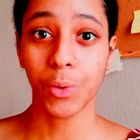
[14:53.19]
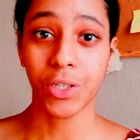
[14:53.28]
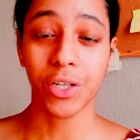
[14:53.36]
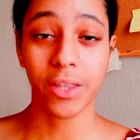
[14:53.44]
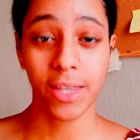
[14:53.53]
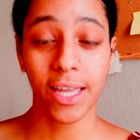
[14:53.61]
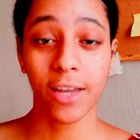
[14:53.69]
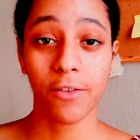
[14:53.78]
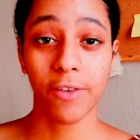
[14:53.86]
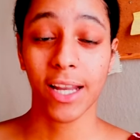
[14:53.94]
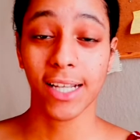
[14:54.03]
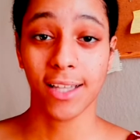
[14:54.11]
want to think of
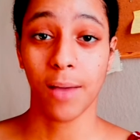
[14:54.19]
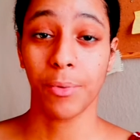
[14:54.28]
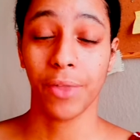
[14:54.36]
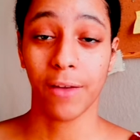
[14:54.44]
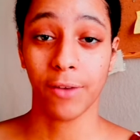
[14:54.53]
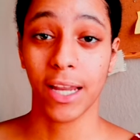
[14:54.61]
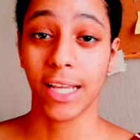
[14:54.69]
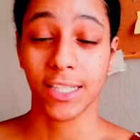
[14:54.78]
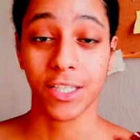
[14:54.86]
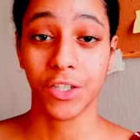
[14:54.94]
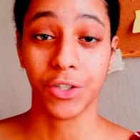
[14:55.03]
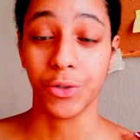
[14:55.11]
an example that relates
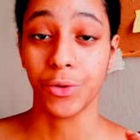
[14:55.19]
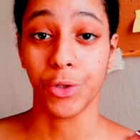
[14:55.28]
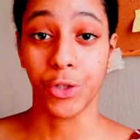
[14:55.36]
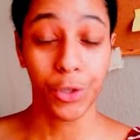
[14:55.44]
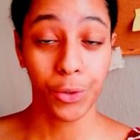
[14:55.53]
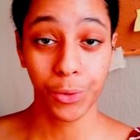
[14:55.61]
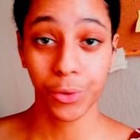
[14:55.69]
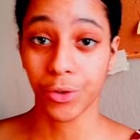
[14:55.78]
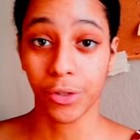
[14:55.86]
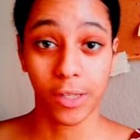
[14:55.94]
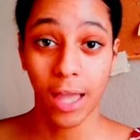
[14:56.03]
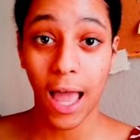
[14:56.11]
to you,
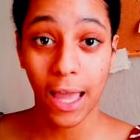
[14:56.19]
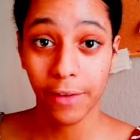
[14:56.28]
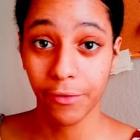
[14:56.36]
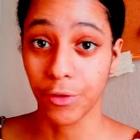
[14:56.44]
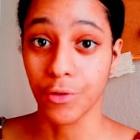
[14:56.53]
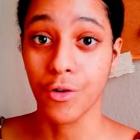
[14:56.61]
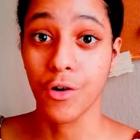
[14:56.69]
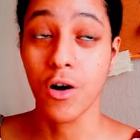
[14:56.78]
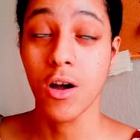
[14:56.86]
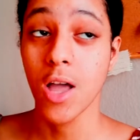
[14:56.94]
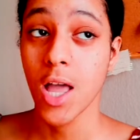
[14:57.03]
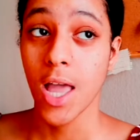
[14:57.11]
your life, your
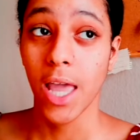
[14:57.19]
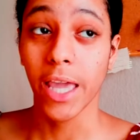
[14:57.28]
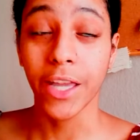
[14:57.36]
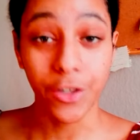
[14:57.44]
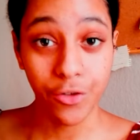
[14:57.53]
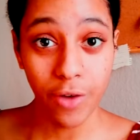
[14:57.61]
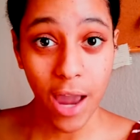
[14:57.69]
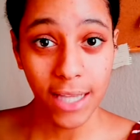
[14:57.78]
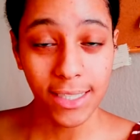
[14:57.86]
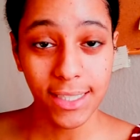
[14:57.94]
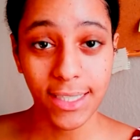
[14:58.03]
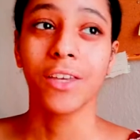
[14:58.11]

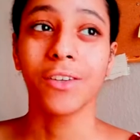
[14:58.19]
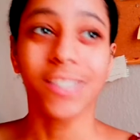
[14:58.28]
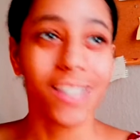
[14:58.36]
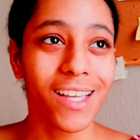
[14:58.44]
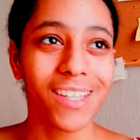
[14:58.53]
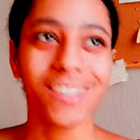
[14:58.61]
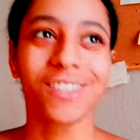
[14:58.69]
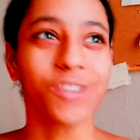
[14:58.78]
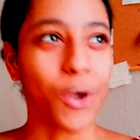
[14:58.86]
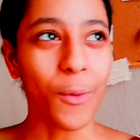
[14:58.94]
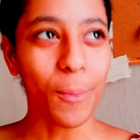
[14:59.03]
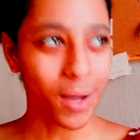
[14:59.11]
interest. You see it
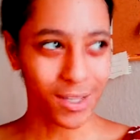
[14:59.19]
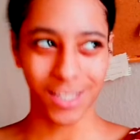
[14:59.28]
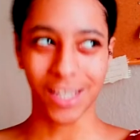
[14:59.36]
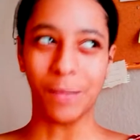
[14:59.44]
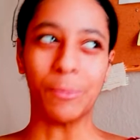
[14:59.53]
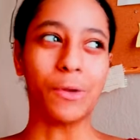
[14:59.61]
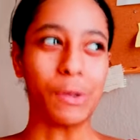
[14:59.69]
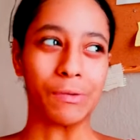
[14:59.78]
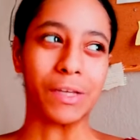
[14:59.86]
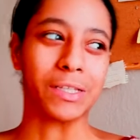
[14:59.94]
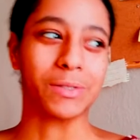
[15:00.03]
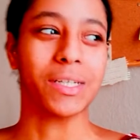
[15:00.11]
so much in the
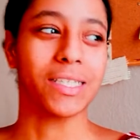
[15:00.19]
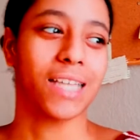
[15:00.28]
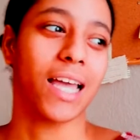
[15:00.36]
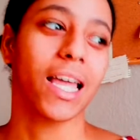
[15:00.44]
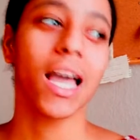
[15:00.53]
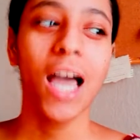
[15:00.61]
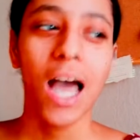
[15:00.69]
movies where it's like,